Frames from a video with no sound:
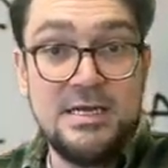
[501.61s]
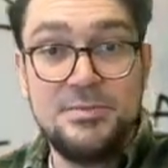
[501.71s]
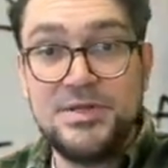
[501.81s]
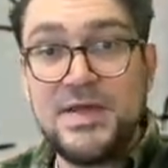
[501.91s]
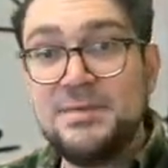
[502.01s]

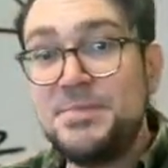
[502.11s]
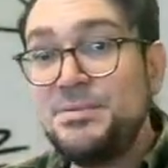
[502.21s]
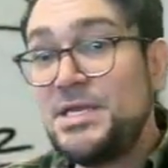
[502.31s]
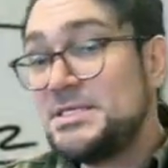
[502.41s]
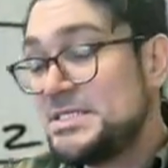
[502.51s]
But that
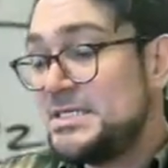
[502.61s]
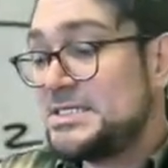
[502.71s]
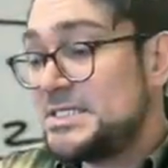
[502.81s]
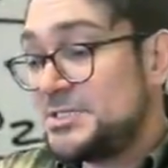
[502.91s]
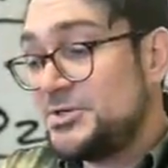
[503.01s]
maybe isn't
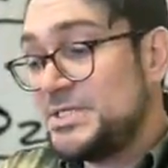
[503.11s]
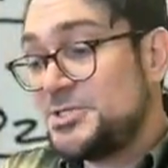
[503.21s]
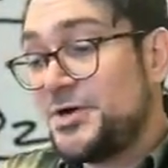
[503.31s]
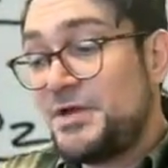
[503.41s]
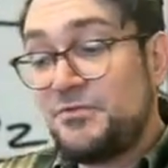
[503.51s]
necessarily
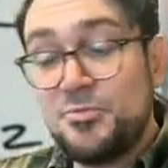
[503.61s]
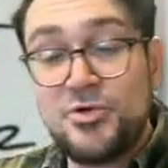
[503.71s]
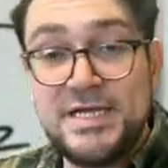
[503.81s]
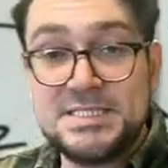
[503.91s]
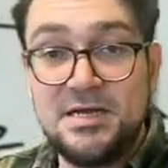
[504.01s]
starting from
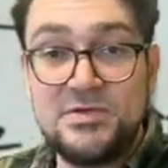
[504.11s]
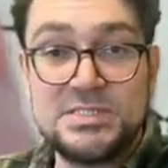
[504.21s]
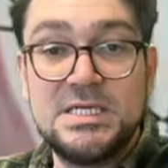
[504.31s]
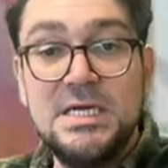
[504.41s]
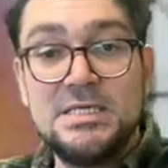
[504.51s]
price
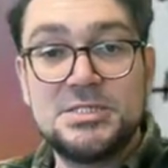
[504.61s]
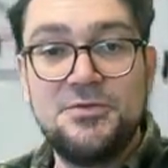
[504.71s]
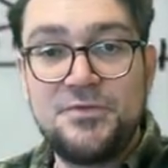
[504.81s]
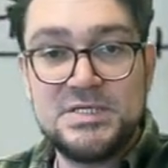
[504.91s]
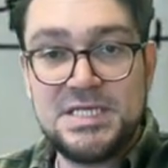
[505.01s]
levels. So,
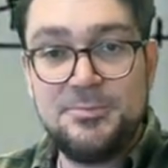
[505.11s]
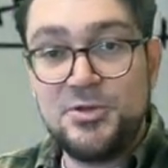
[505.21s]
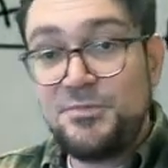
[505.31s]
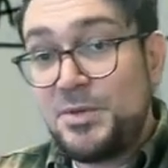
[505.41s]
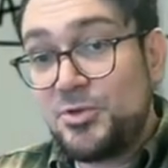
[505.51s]
for example,
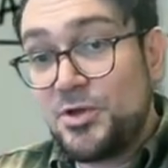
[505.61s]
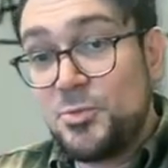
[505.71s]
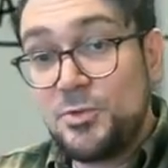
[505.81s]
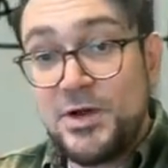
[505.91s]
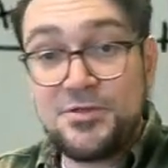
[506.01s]
if people are
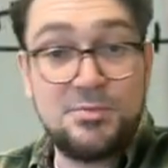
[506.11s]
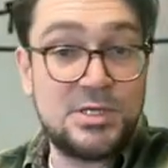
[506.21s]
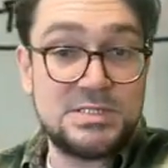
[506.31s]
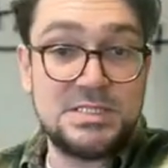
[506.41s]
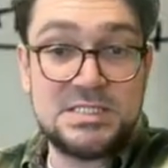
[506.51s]
more wealthy
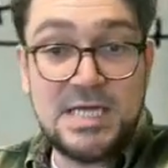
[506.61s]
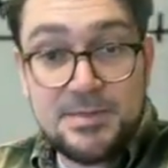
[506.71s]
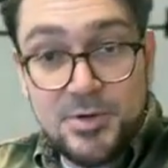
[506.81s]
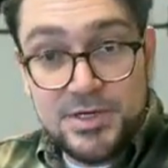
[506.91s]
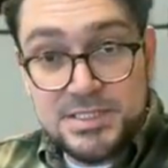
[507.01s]
because the
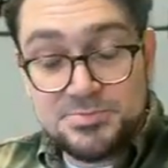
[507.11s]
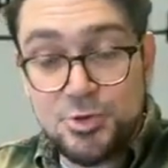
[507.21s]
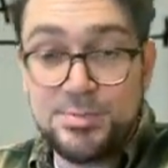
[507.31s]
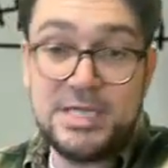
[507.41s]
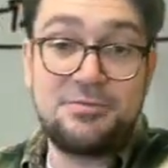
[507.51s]
stock market is
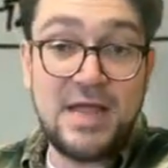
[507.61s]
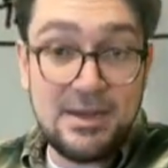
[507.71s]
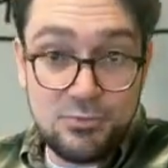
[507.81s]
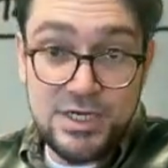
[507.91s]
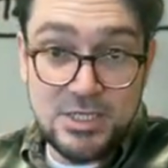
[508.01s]
booming,
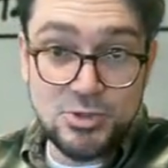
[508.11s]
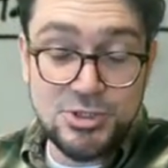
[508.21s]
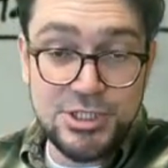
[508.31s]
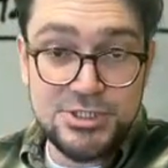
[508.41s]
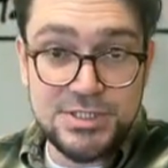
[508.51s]
that would actually
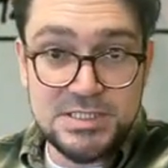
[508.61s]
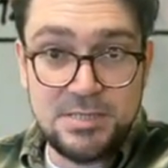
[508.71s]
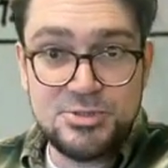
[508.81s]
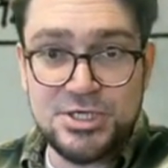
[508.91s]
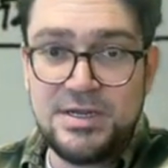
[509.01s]
change
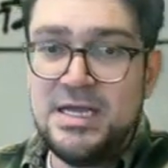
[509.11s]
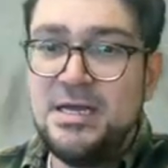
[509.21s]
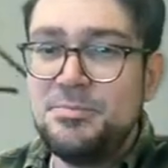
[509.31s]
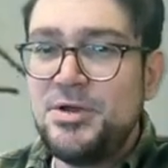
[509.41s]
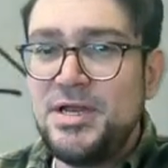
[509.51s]
consumption.
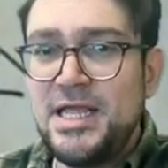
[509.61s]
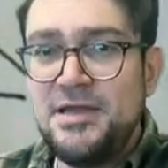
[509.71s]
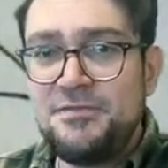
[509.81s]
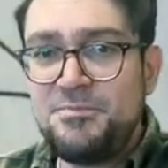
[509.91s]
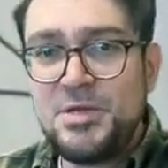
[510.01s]
But
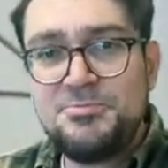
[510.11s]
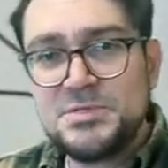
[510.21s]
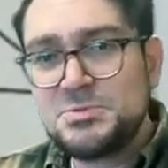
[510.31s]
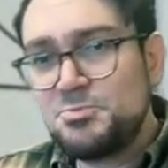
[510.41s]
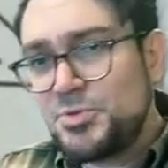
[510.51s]
if
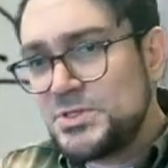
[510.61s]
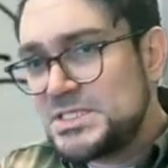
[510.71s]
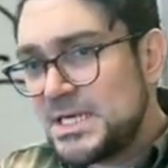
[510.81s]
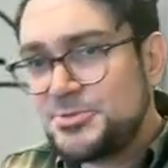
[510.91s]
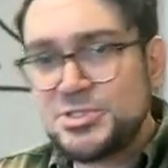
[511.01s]
people's
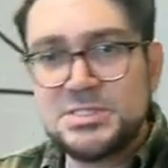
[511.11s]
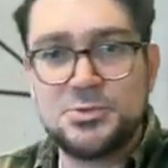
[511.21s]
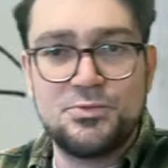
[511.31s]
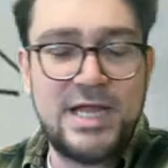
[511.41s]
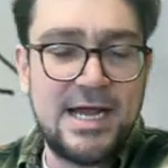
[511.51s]
perceptions or
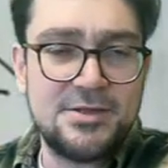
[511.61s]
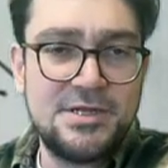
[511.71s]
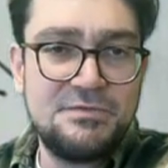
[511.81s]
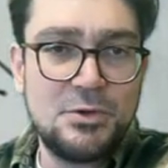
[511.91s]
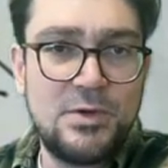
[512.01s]
reality
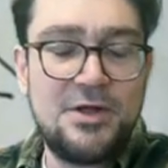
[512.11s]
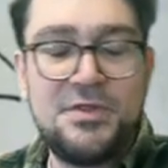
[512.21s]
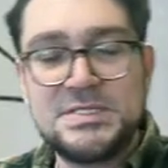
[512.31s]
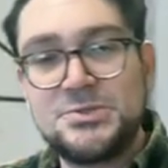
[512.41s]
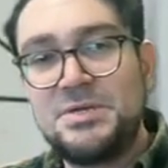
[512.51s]
of their wealth
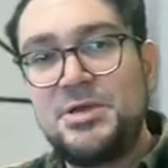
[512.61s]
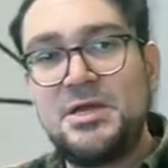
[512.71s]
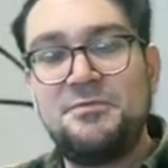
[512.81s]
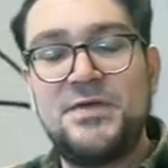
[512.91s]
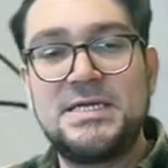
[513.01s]
is only being
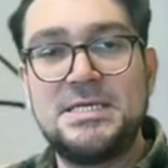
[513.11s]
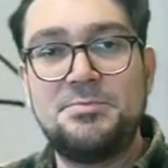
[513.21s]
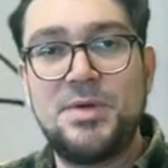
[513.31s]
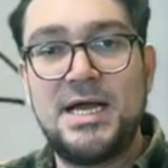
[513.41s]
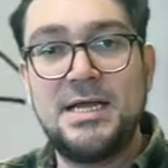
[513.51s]
affected
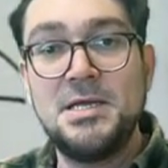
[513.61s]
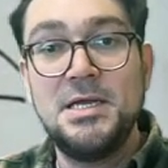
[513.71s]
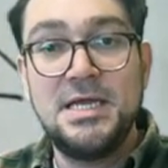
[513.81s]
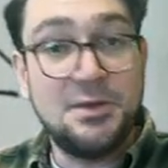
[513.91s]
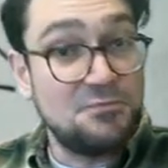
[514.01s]
by
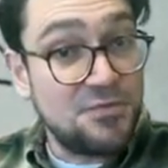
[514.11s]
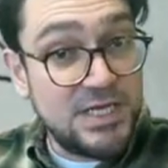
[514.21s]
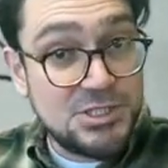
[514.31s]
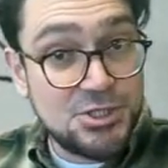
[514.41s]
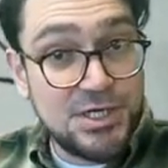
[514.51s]

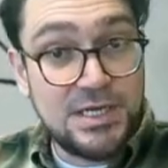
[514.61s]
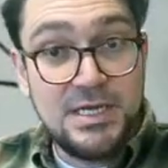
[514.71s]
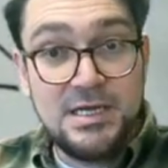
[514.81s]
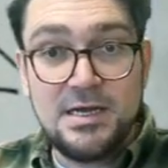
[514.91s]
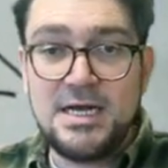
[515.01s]
inflation,
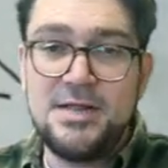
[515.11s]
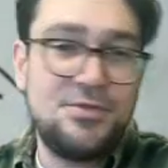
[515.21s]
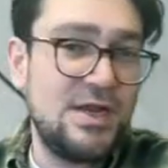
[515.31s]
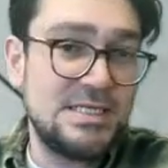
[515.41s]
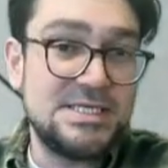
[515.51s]

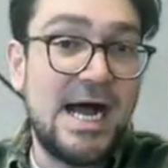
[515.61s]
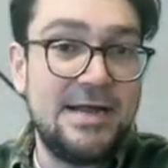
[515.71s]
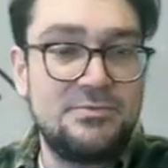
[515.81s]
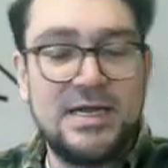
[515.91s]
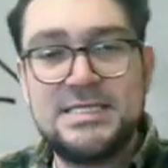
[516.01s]
then it's not,
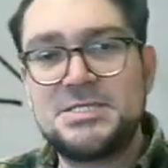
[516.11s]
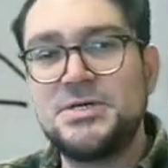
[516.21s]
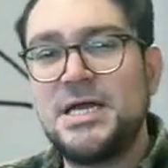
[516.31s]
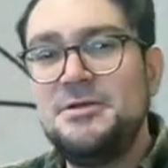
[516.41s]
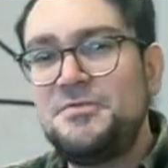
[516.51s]
right? So,
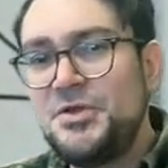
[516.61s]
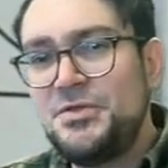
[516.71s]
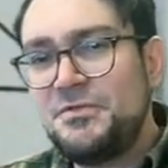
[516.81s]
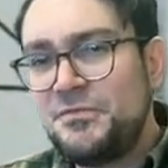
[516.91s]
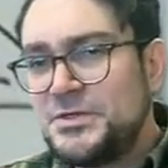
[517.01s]
kind of
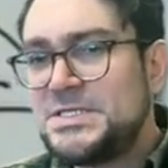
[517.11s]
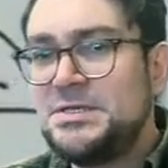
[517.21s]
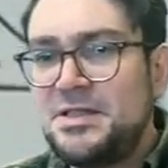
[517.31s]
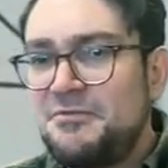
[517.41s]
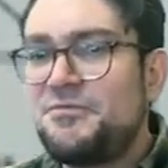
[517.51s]
the
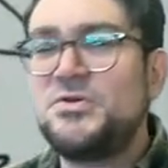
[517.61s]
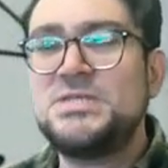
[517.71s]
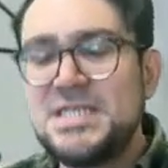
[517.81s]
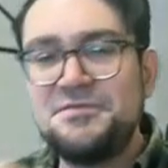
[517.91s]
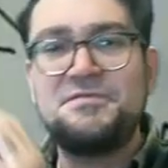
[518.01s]

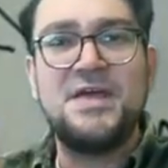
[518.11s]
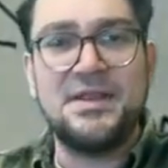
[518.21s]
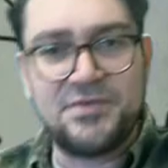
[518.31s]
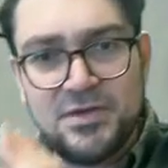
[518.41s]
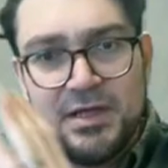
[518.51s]
first
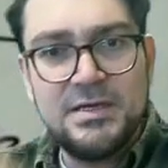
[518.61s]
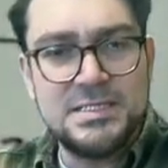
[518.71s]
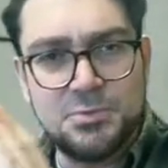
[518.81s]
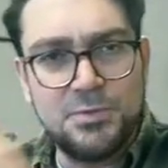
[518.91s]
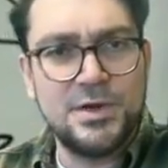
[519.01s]
event
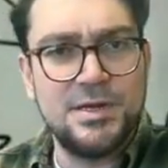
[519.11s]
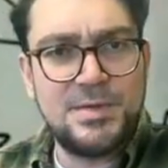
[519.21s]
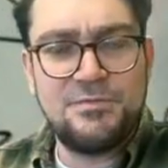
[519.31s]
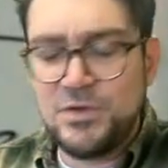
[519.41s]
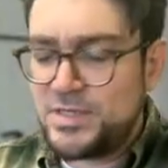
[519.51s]
is what we're going to be
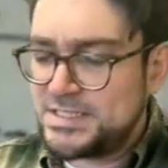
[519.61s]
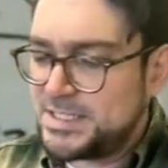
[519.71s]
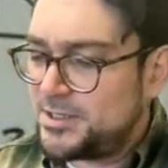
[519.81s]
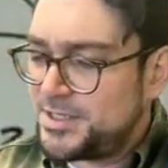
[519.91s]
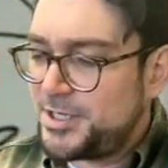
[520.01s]

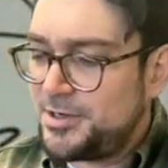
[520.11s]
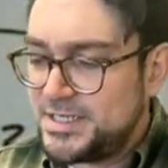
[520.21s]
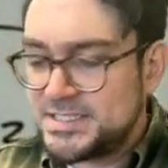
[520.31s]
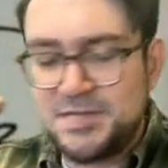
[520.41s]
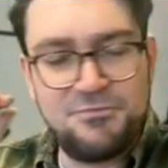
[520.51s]
focusing on here.
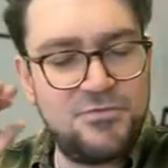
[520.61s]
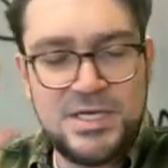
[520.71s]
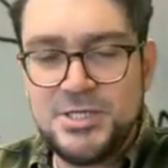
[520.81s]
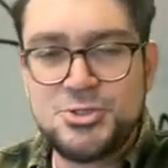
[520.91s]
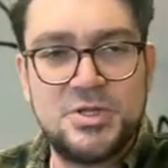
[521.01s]
Is the
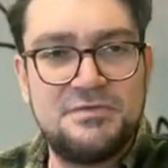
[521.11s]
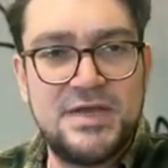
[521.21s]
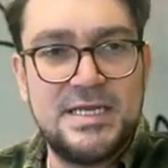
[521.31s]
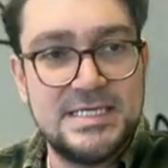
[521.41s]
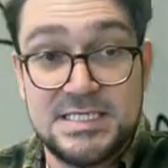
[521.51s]
initial
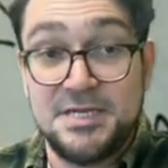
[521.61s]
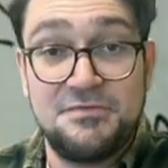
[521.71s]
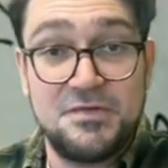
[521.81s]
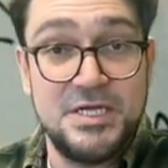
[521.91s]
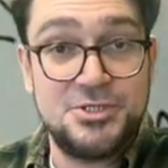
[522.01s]
event, is it
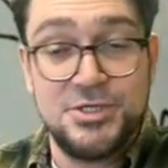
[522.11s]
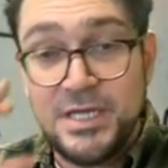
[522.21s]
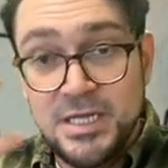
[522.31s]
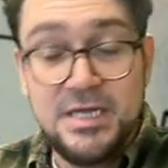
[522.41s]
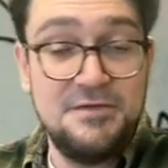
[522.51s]
inflation?
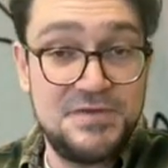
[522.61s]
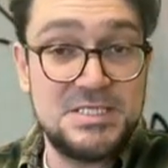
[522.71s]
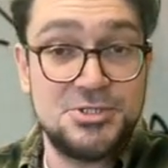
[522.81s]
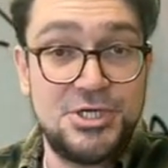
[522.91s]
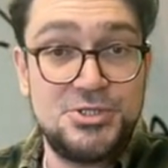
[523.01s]
If it's a
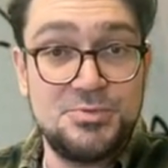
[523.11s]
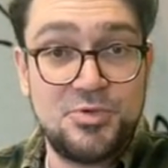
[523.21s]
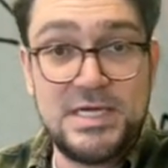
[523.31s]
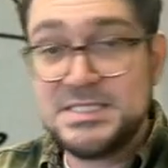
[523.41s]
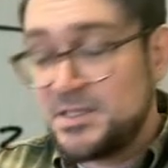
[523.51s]
change in
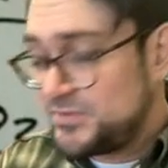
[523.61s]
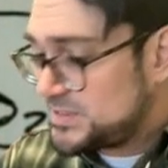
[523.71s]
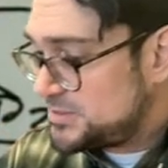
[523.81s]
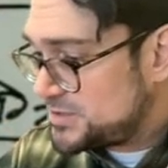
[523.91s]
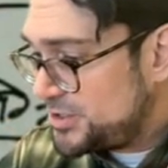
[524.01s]
price levels,
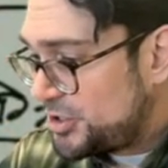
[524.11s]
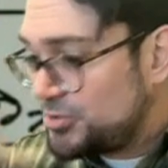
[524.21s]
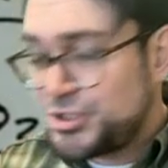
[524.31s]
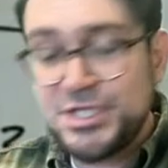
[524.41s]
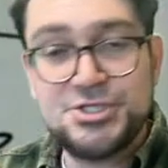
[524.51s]
there's no
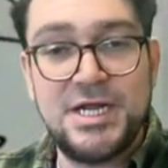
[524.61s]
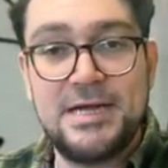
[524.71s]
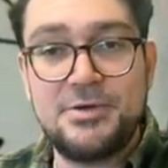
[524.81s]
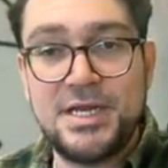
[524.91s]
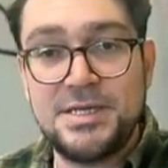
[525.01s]
change in
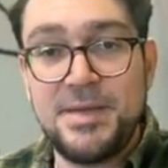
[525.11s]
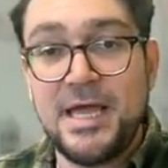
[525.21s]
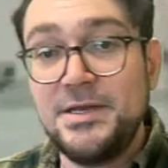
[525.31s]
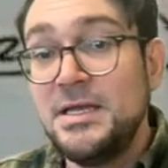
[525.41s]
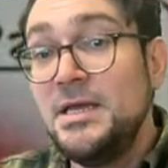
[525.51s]
aggregate demand.